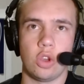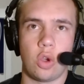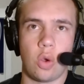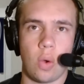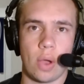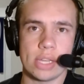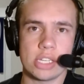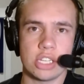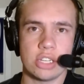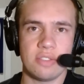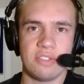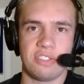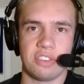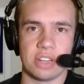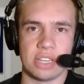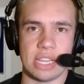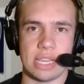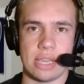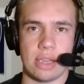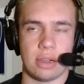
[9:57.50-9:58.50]
the question
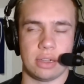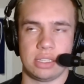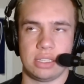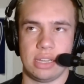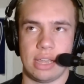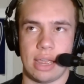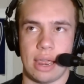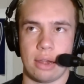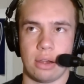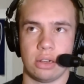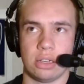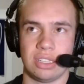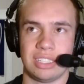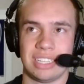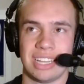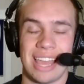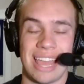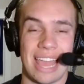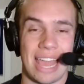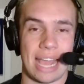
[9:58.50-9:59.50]
for Deion
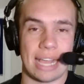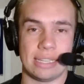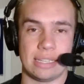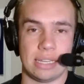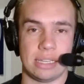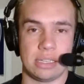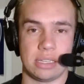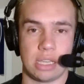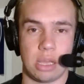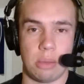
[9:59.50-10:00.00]
Sanders as a